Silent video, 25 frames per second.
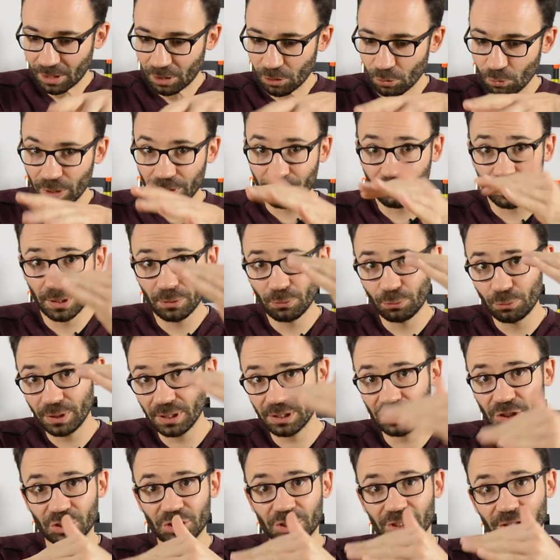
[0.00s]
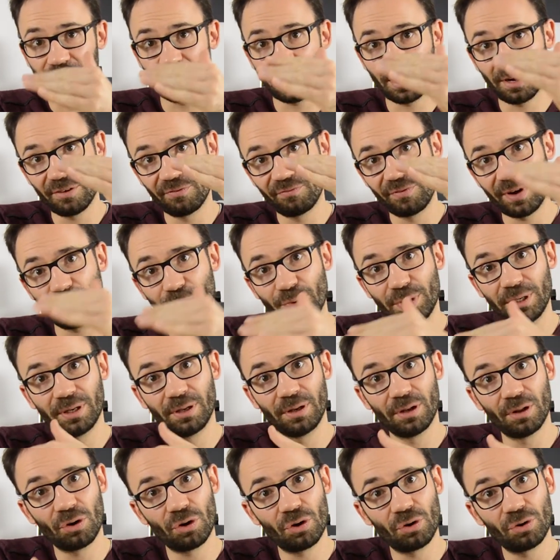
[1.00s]
when we reached a very
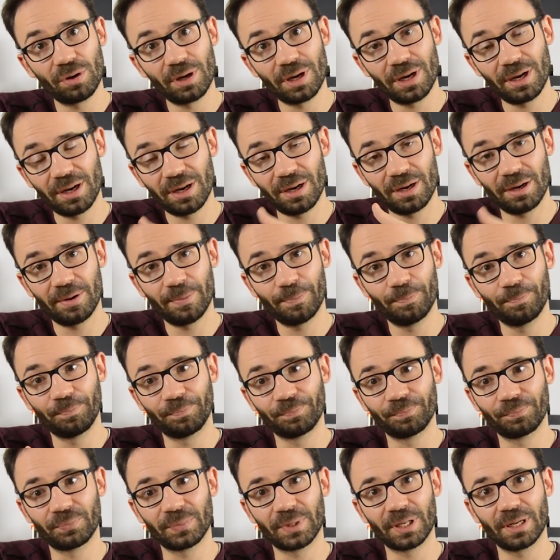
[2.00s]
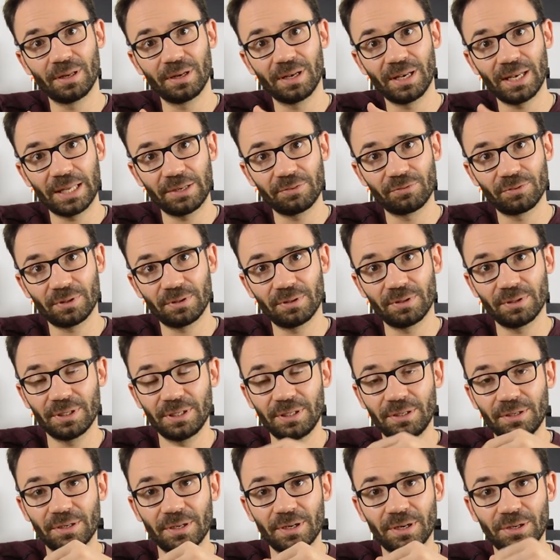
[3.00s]
low level
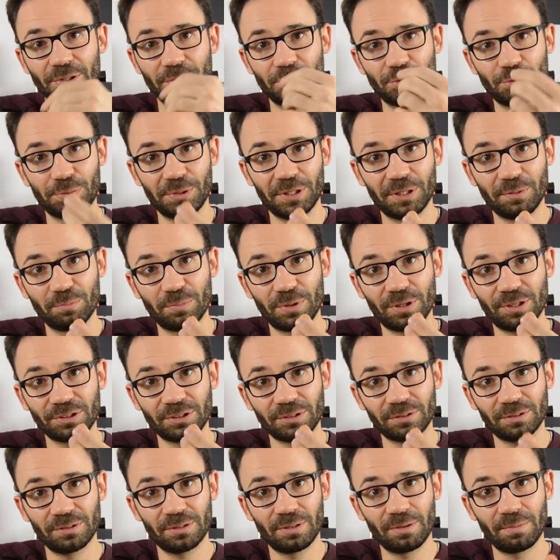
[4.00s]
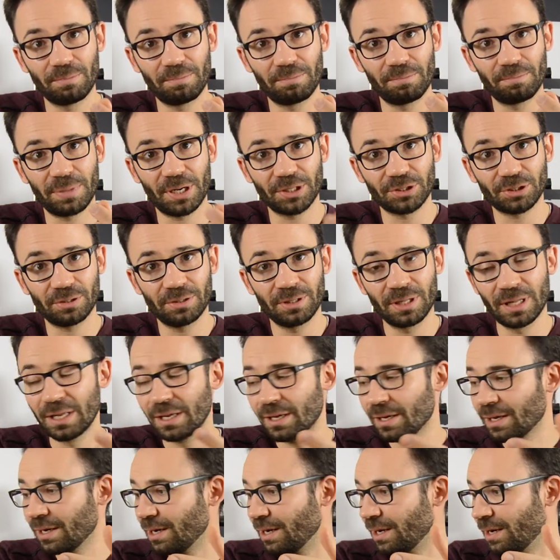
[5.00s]
in a nutrient bottle,
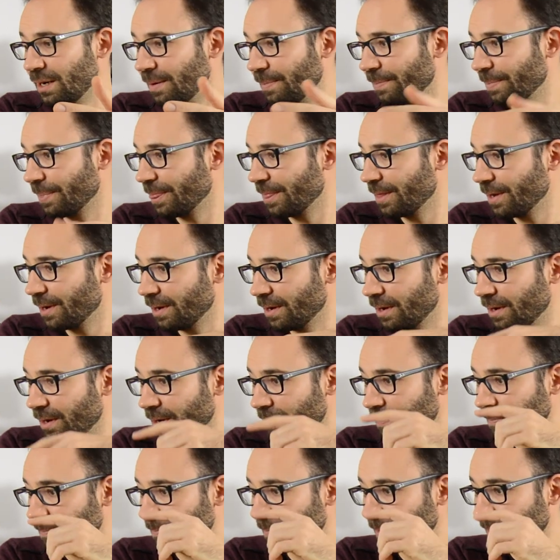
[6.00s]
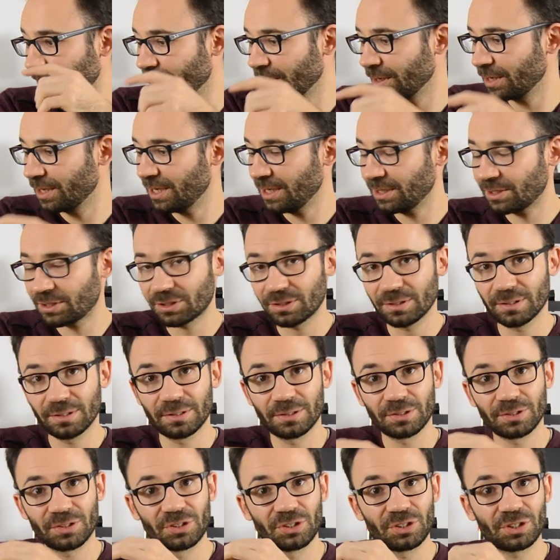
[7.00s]
the kit
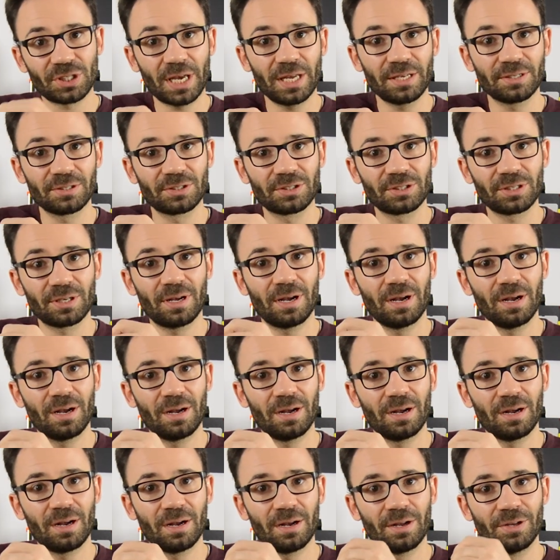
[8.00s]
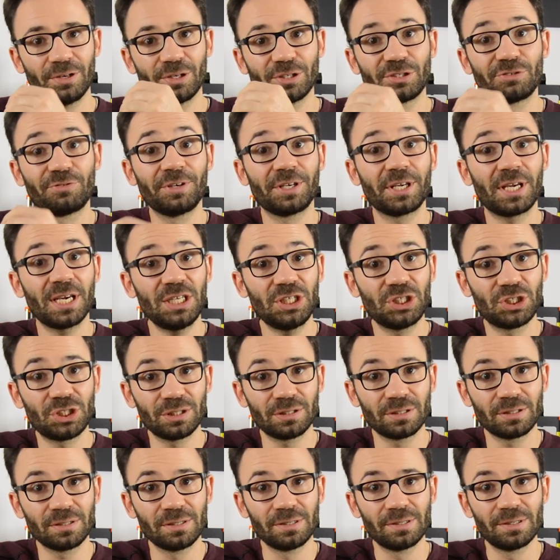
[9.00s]
sent a
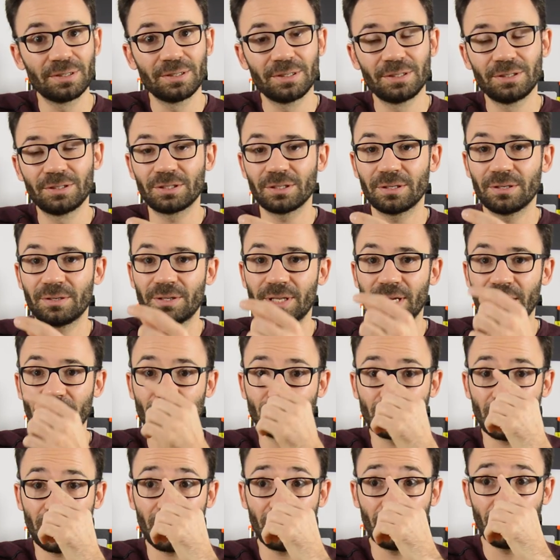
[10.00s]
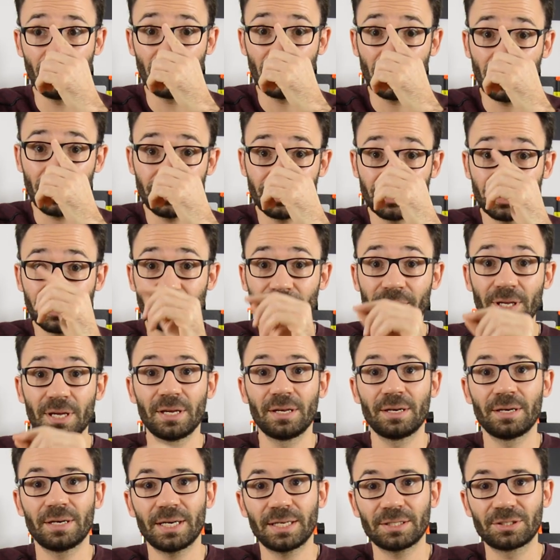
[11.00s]
notification, so that you are alerted
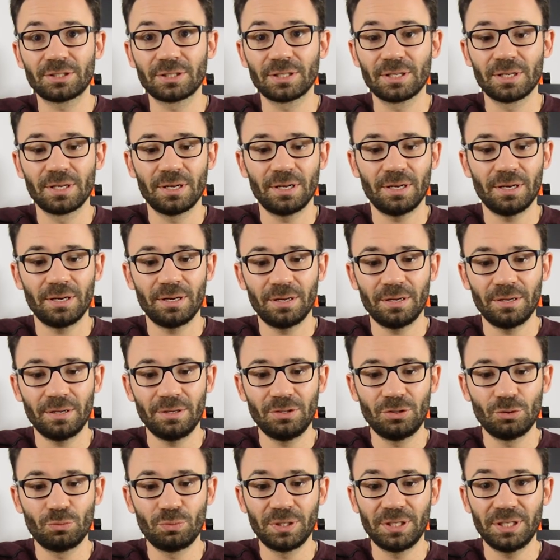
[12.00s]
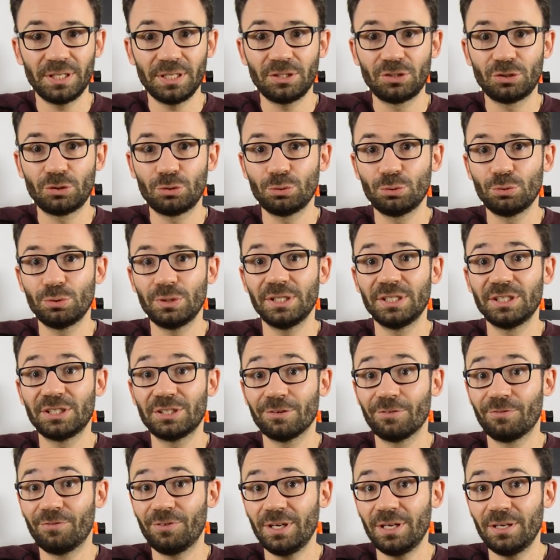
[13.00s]
that you will need to
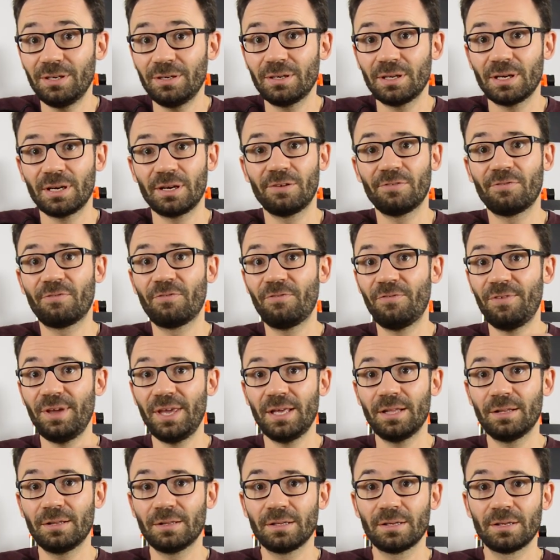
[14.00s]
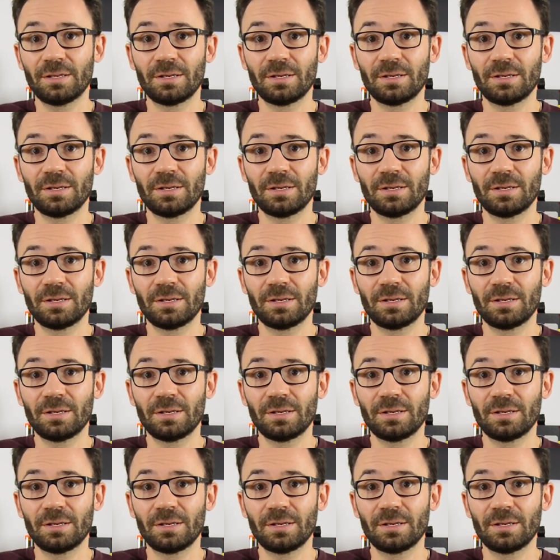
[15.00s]
intervene and fill